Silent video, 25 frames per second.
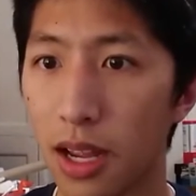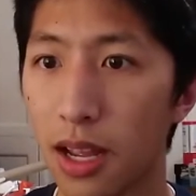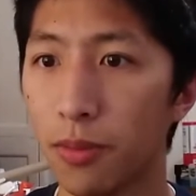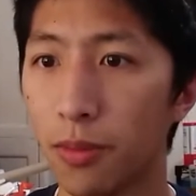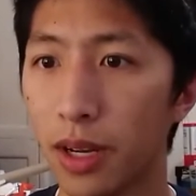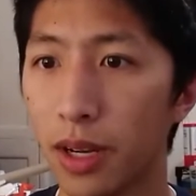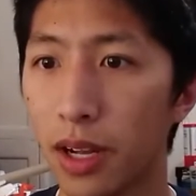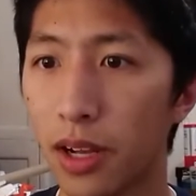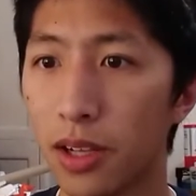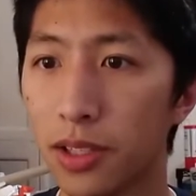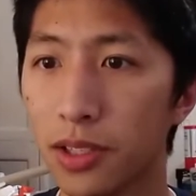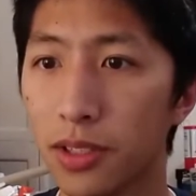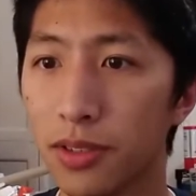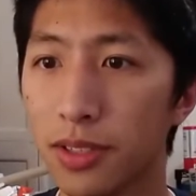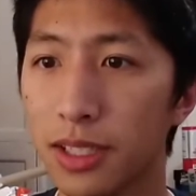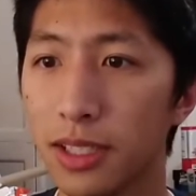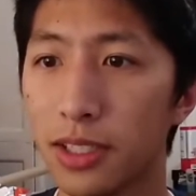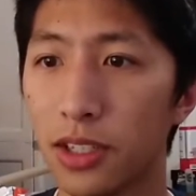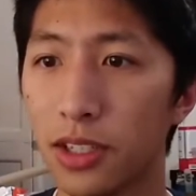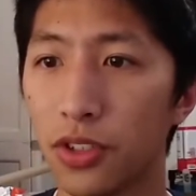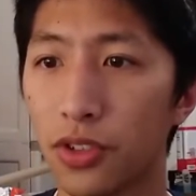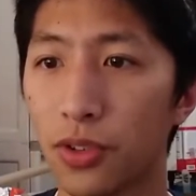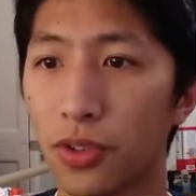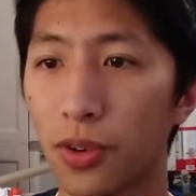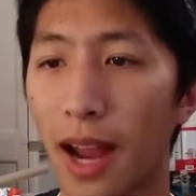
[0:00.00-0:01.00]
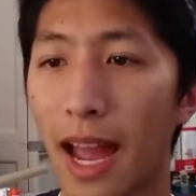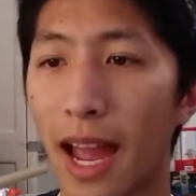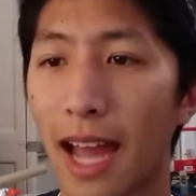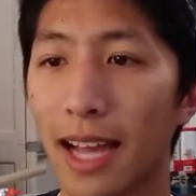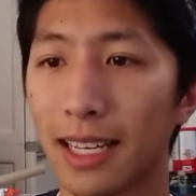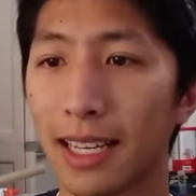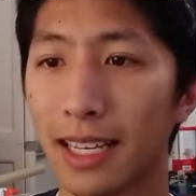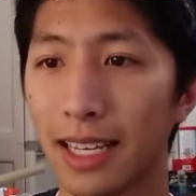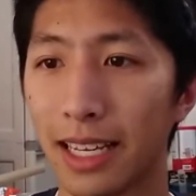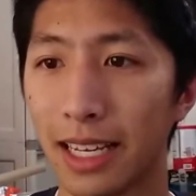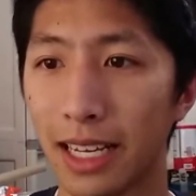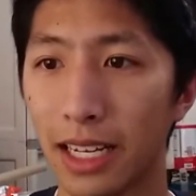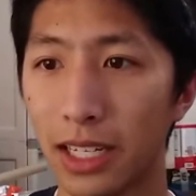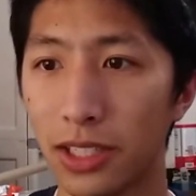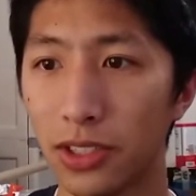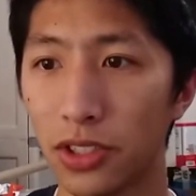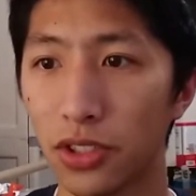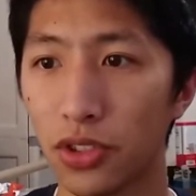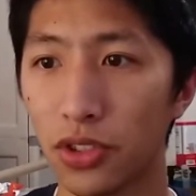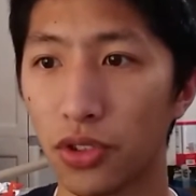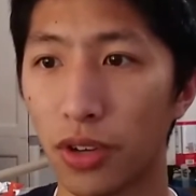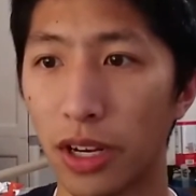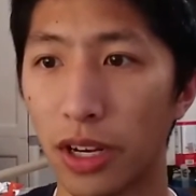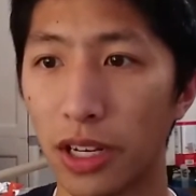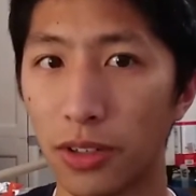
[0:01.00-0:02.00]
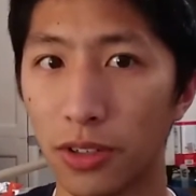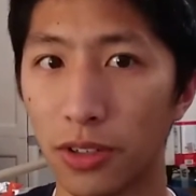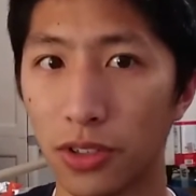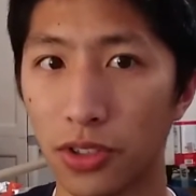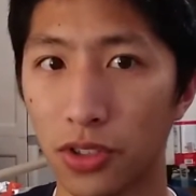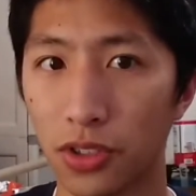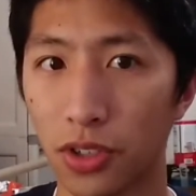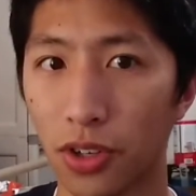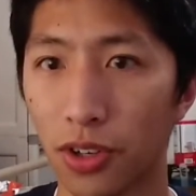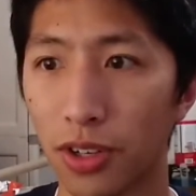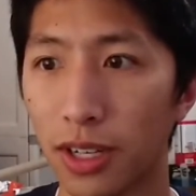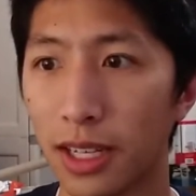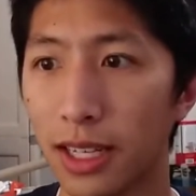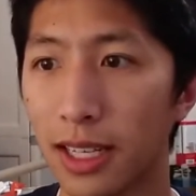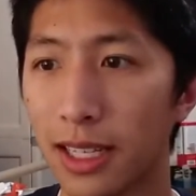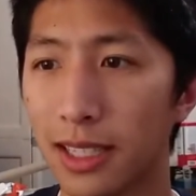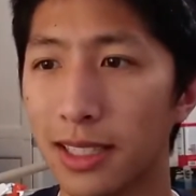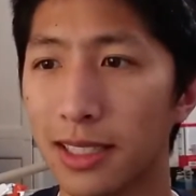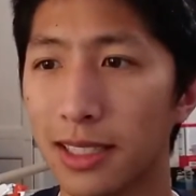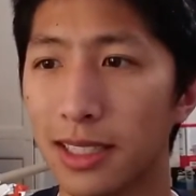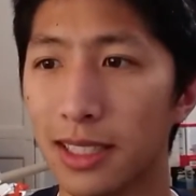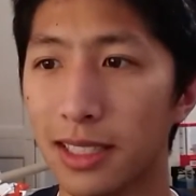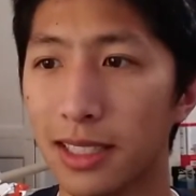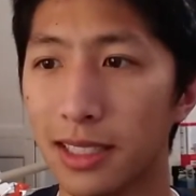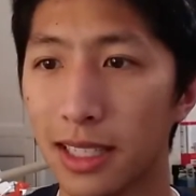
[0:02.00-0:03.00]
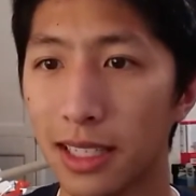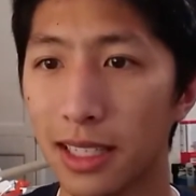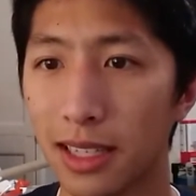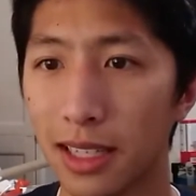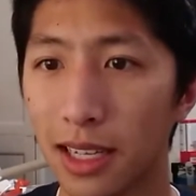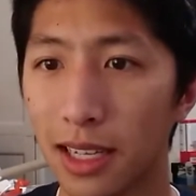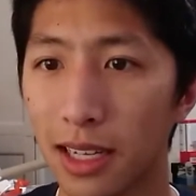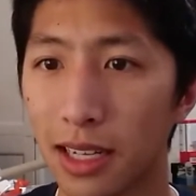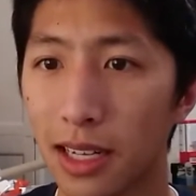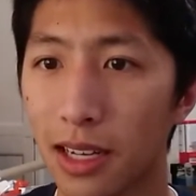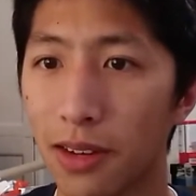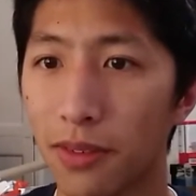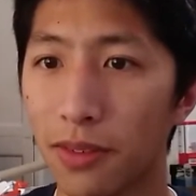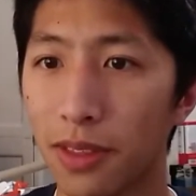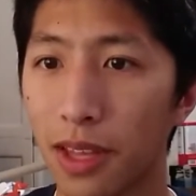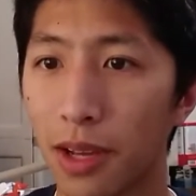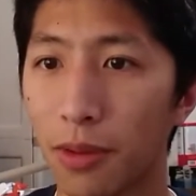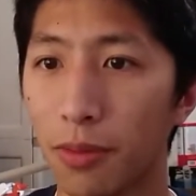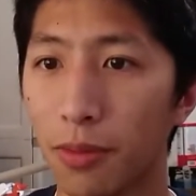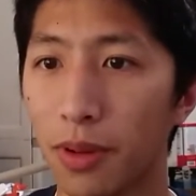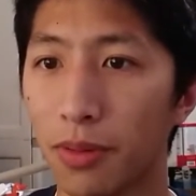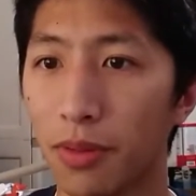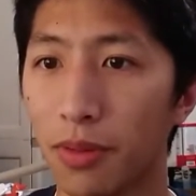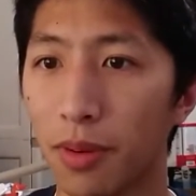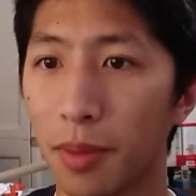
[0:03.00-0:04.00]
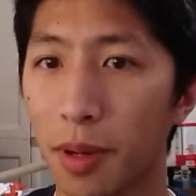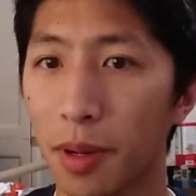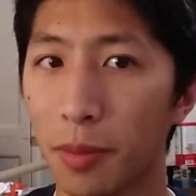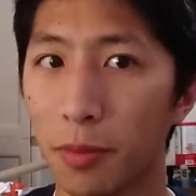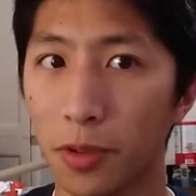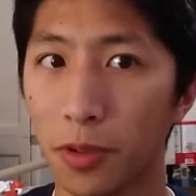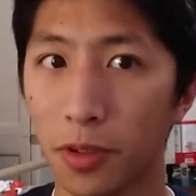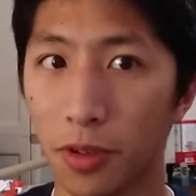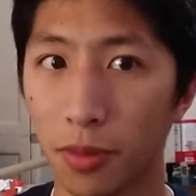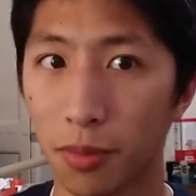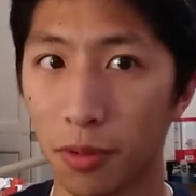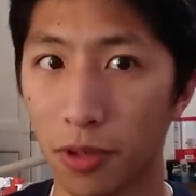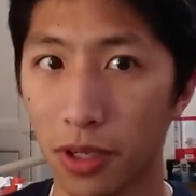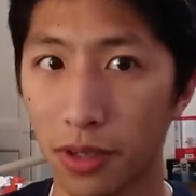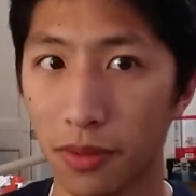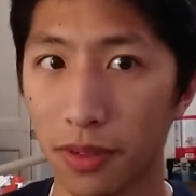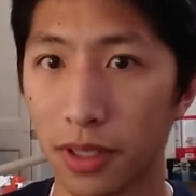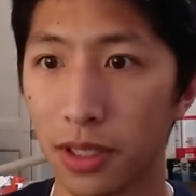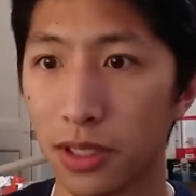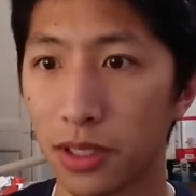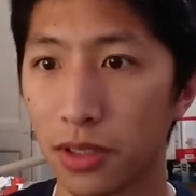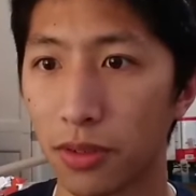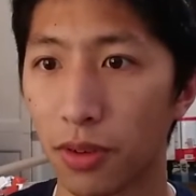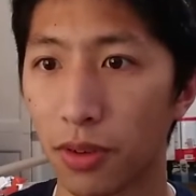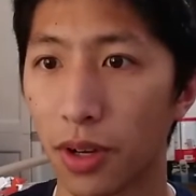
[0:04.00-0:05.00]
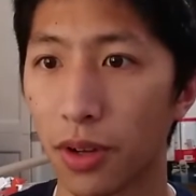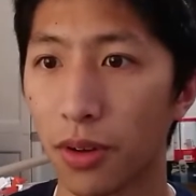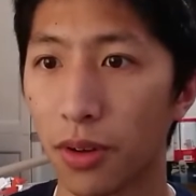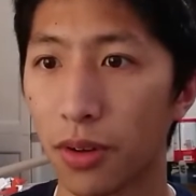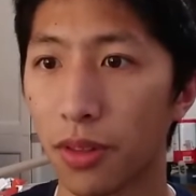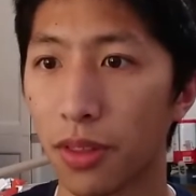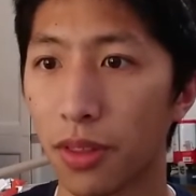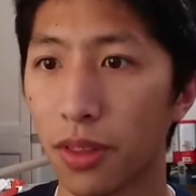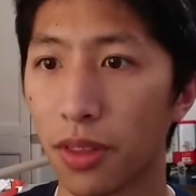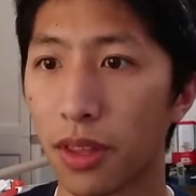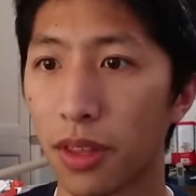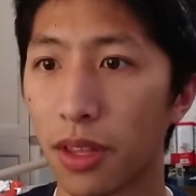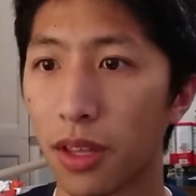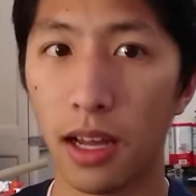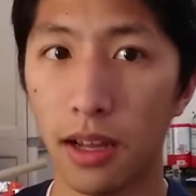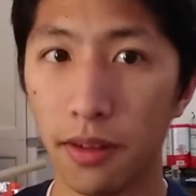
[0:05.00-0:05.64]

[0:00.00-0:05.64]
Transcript: we also need to track each trainer's journey consistently enough that we remember their previous growth.